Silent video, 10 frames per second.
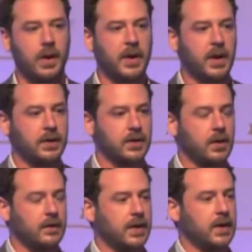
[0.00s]
I mean, I don't
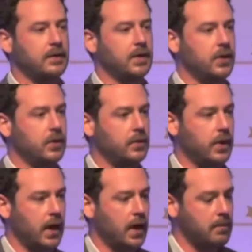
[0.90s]
know if any of
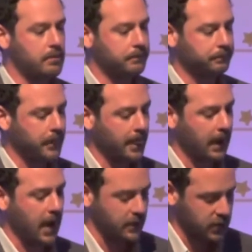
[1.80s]
you
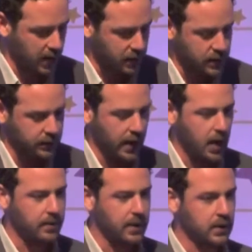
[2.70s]
have the chance to write
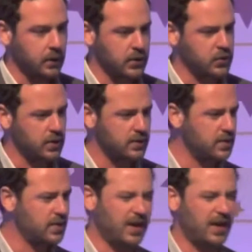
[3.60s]
open-ended
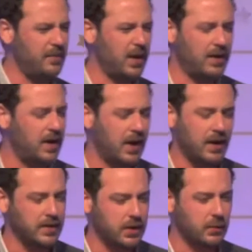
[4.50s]
questions. I mean,
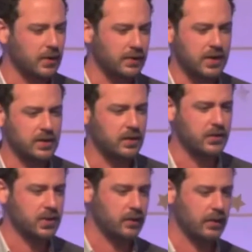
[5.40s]
I don't know what the
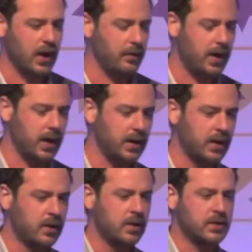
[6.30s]
research is on how many
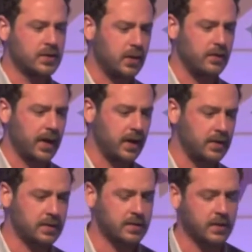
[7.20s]

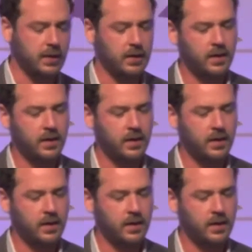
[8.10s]
surveys